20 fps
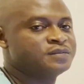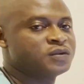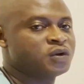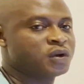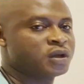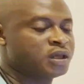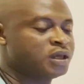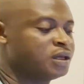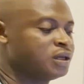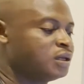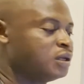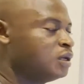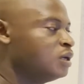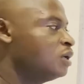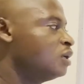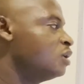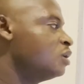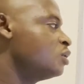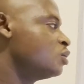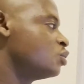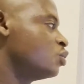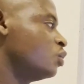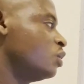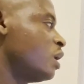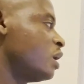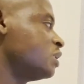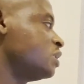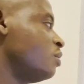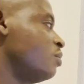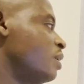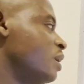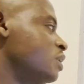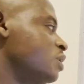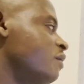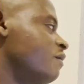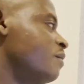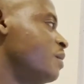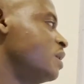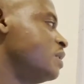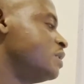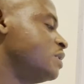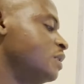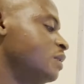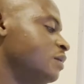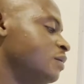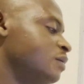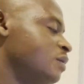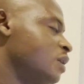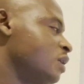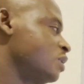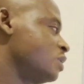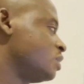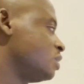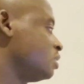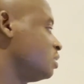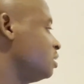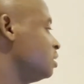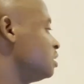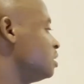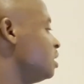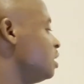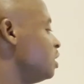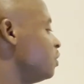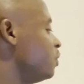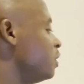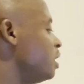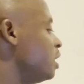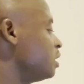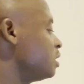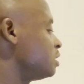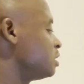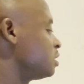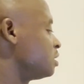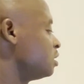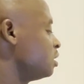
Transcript: Okay, so that is a branch of medicine that is dealing with that.